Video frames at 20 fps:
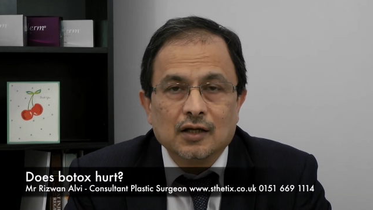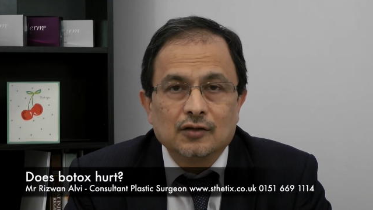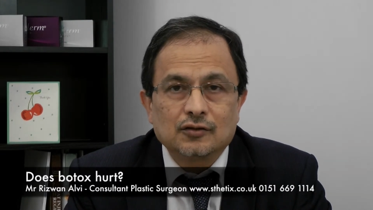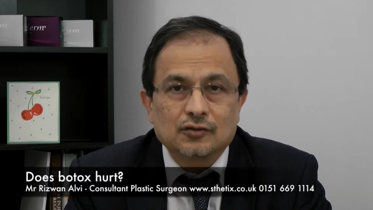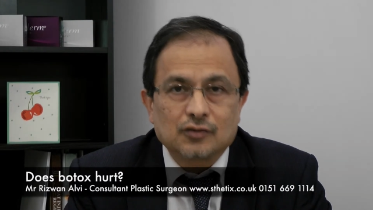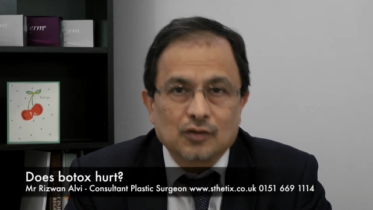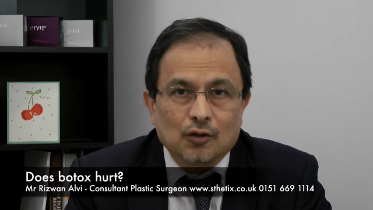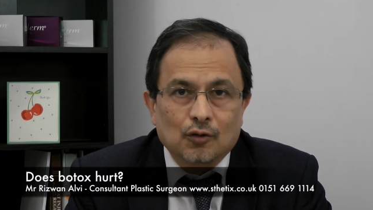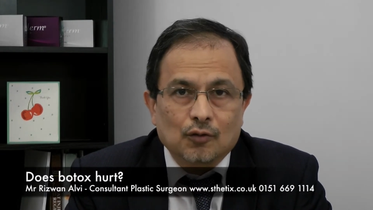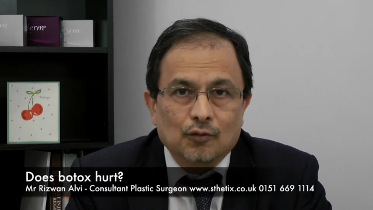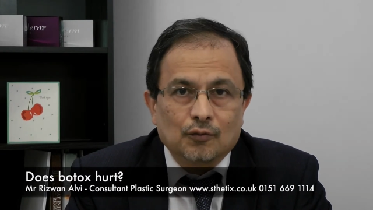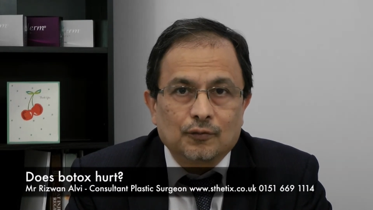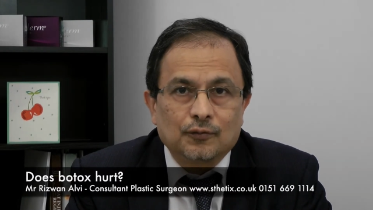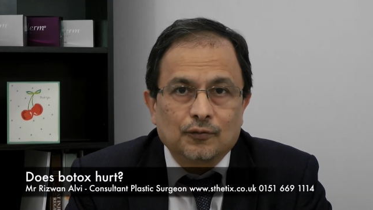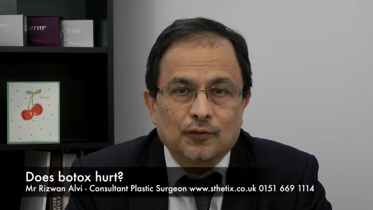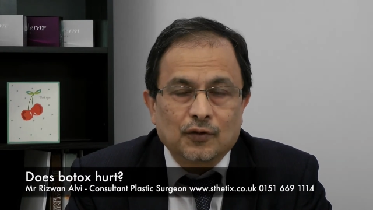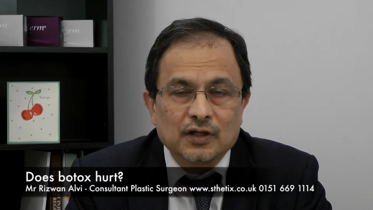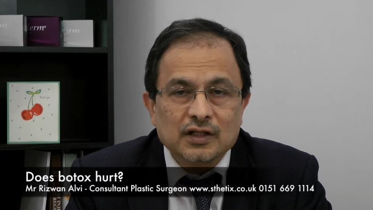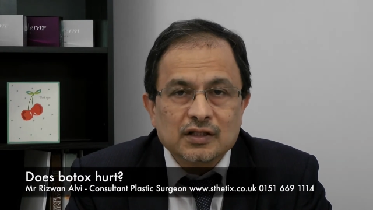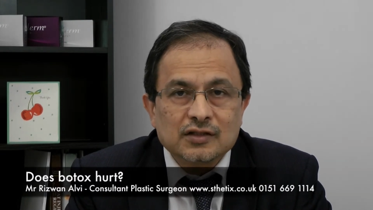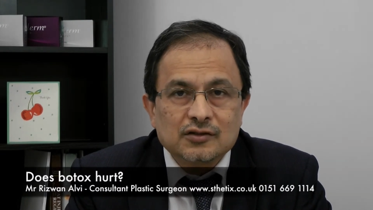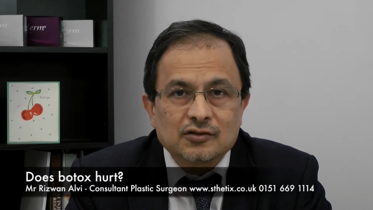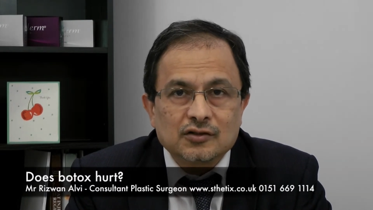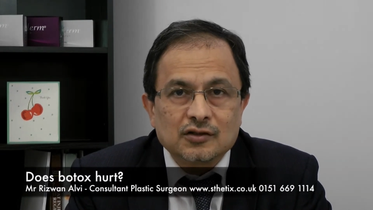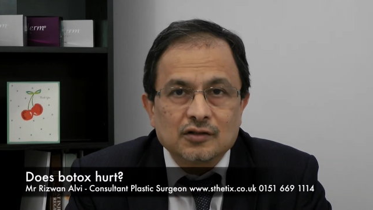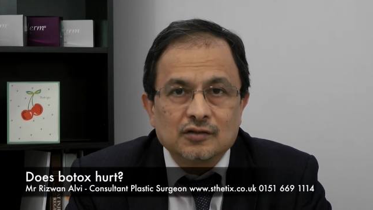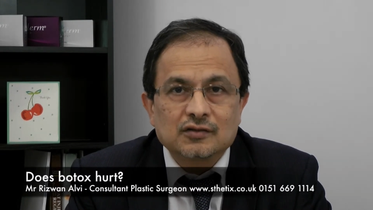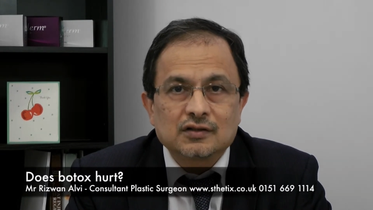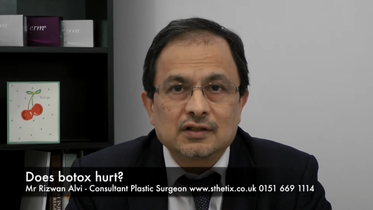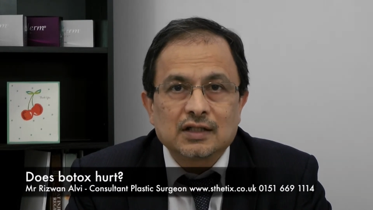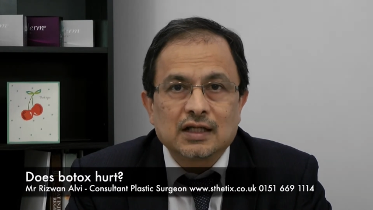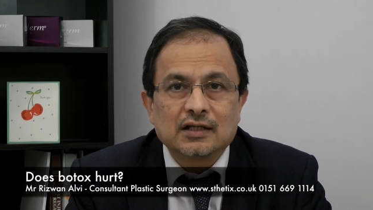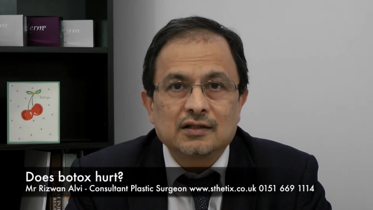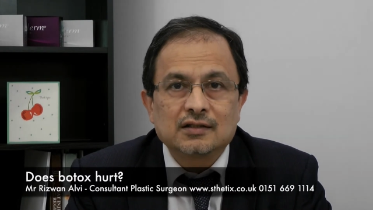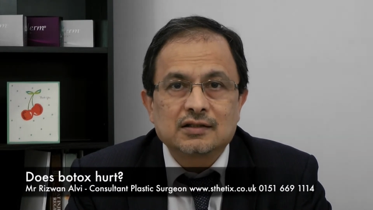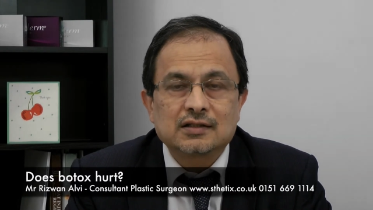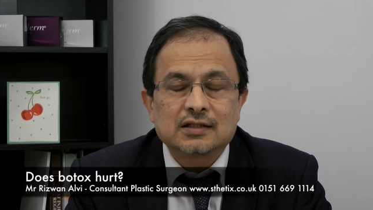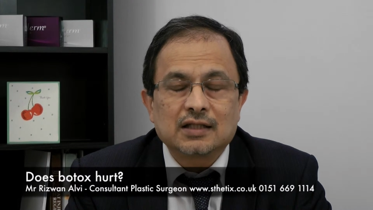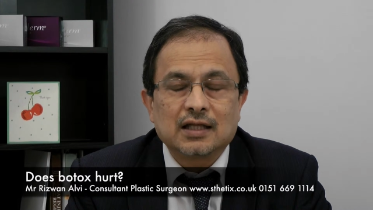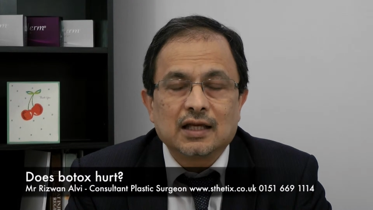So, for instance, there
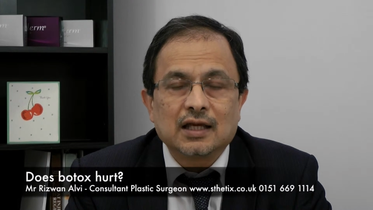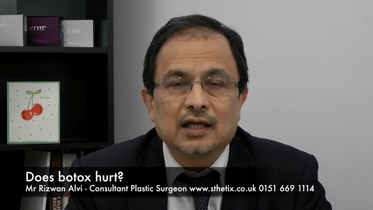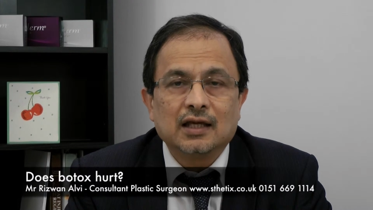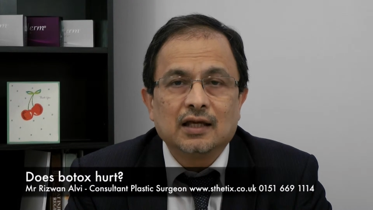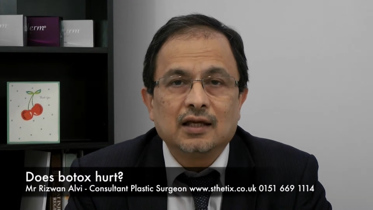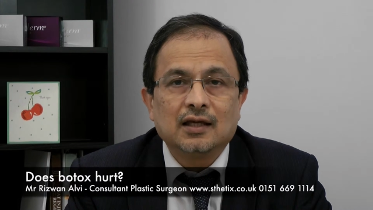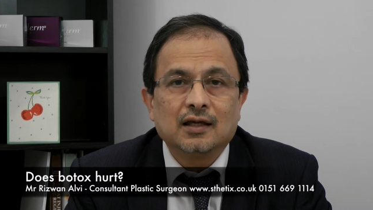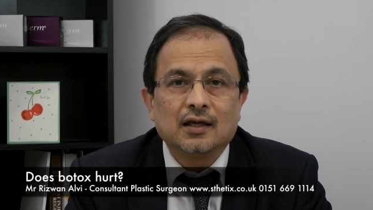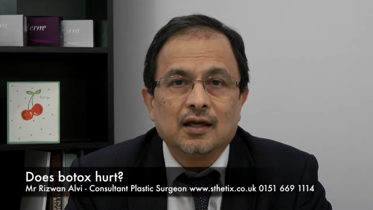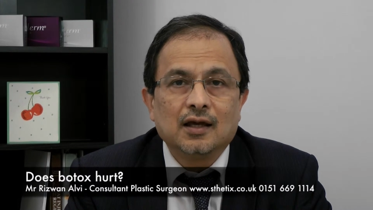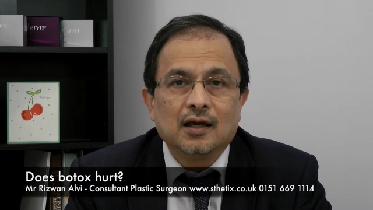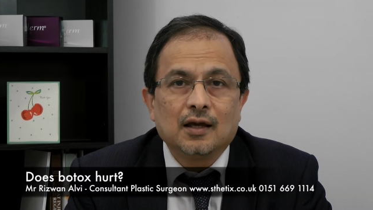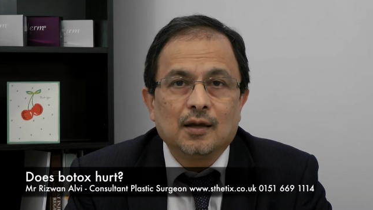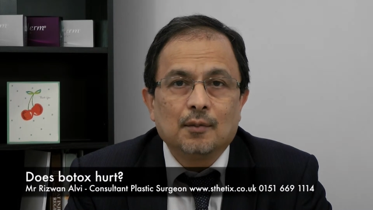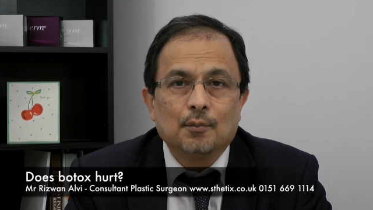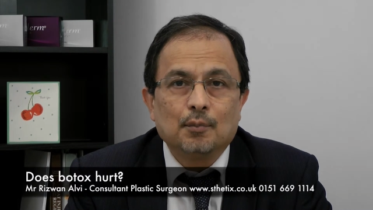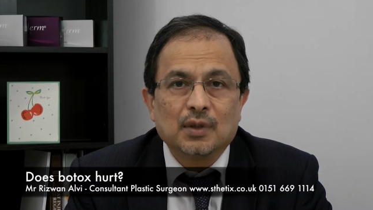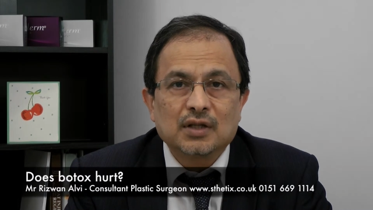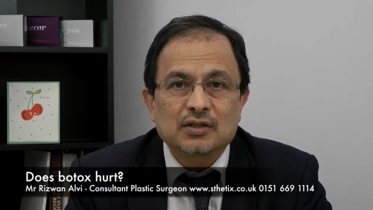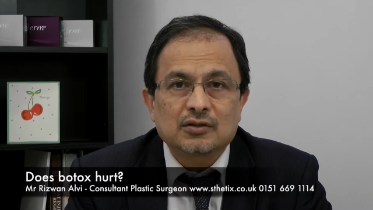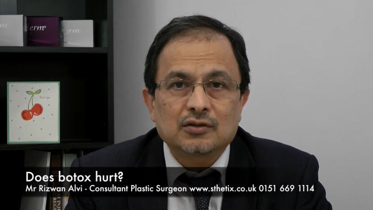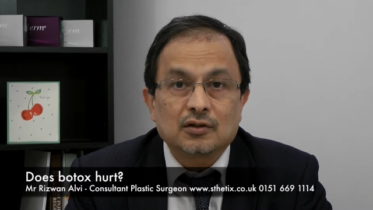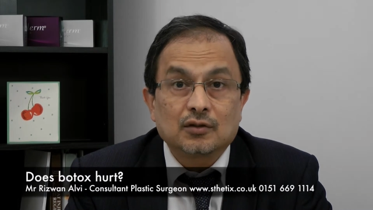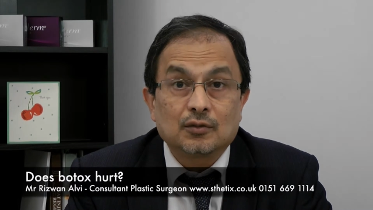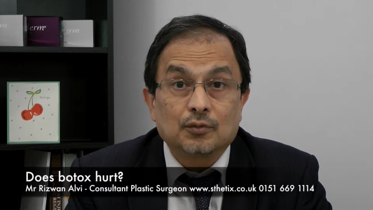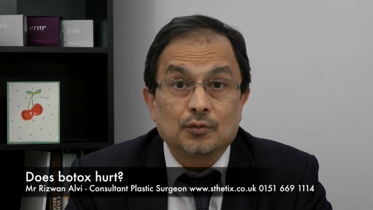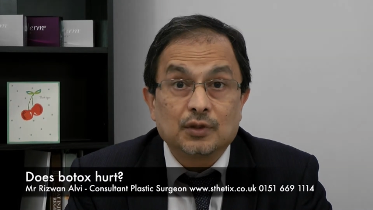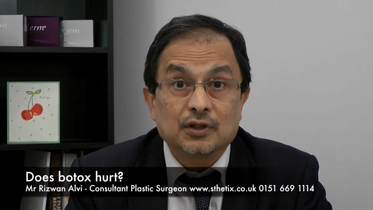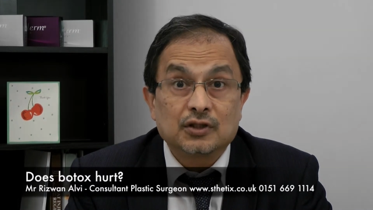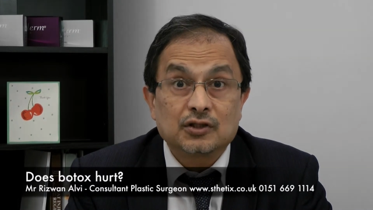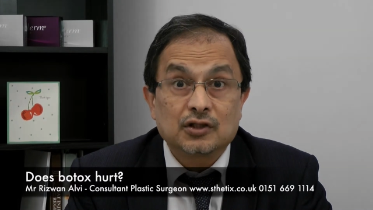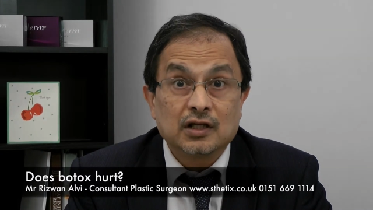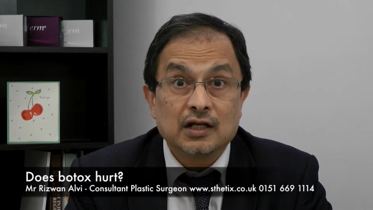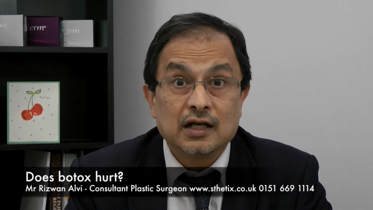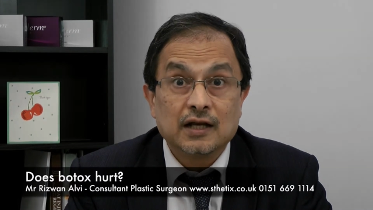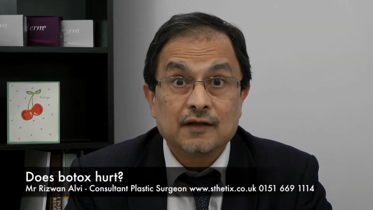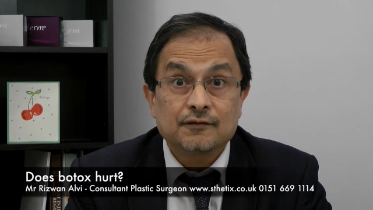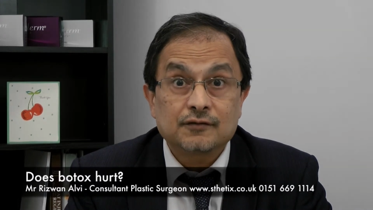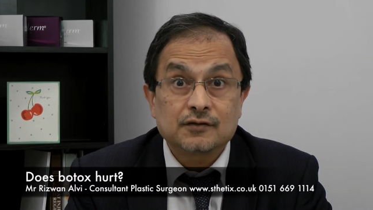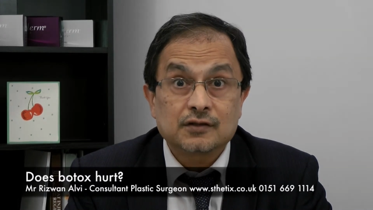is the muscle which
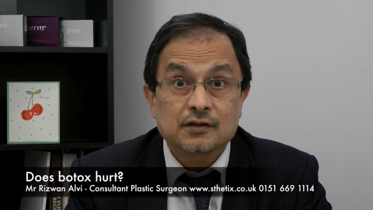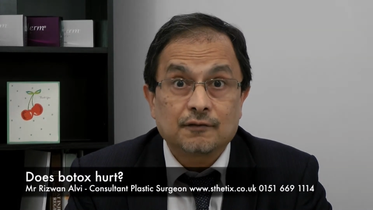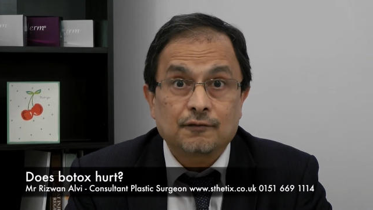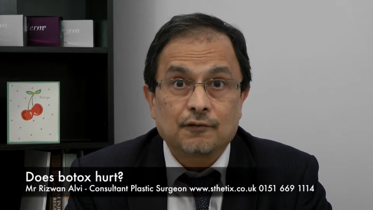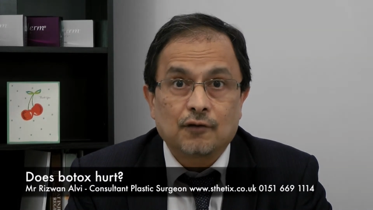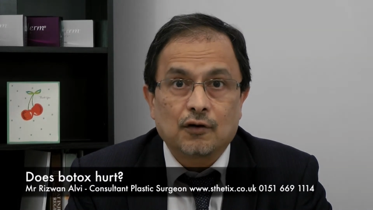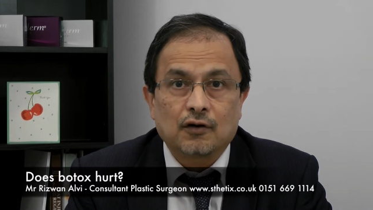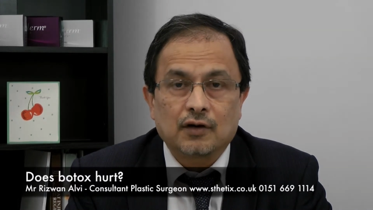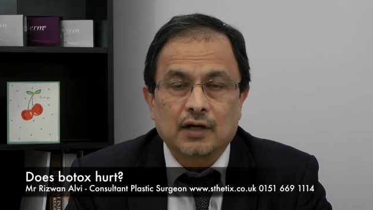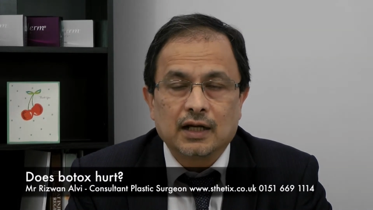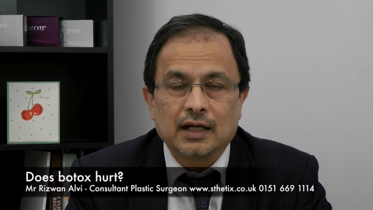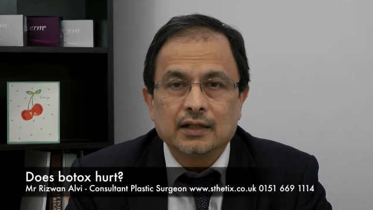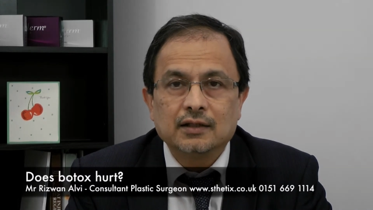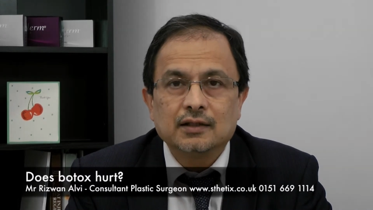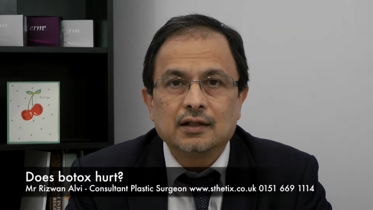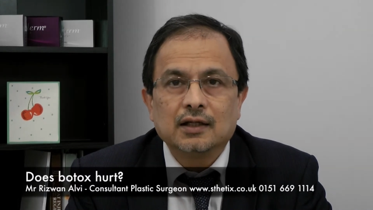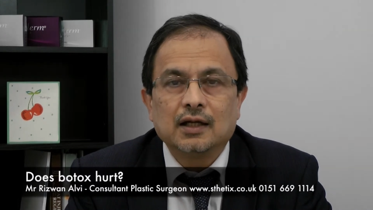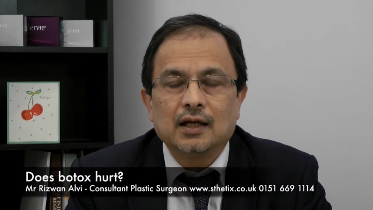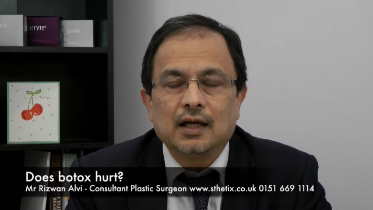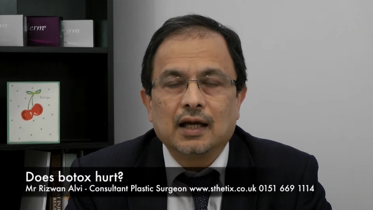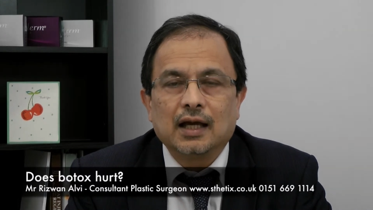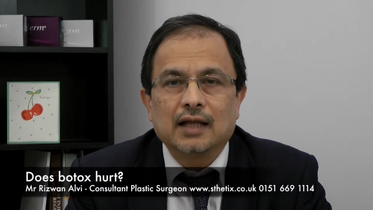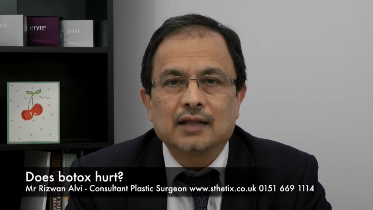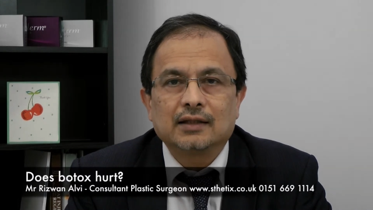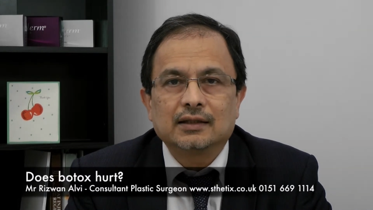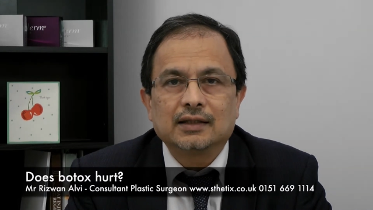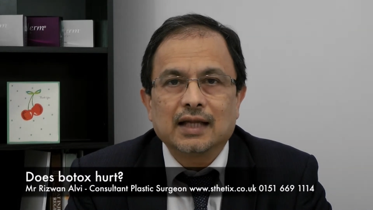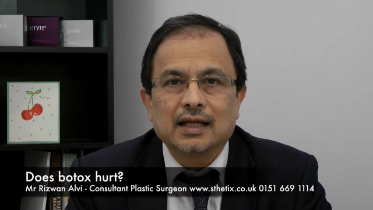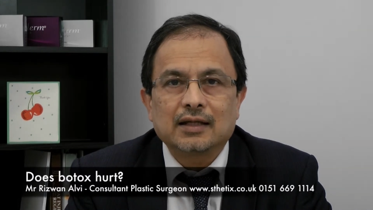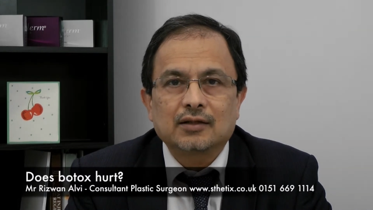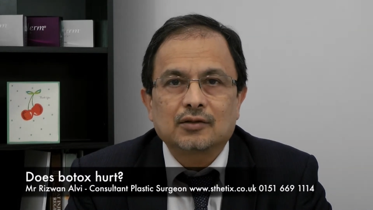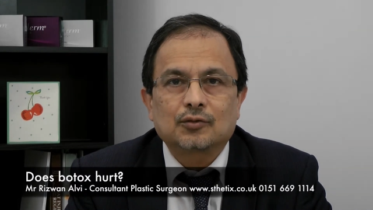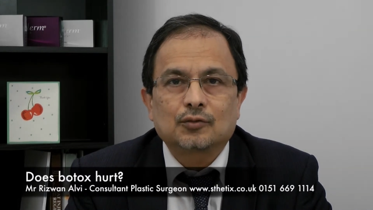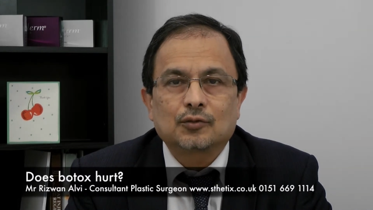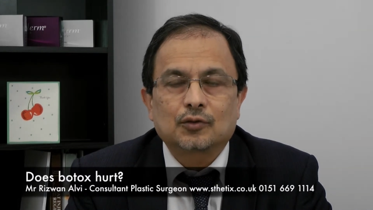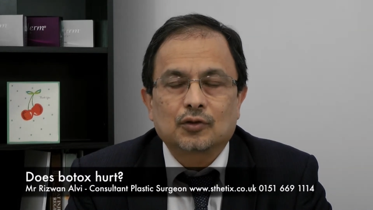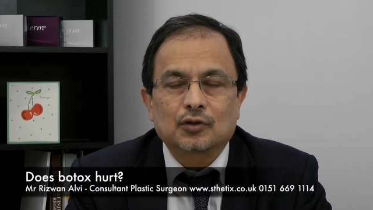lifts the forehead, and that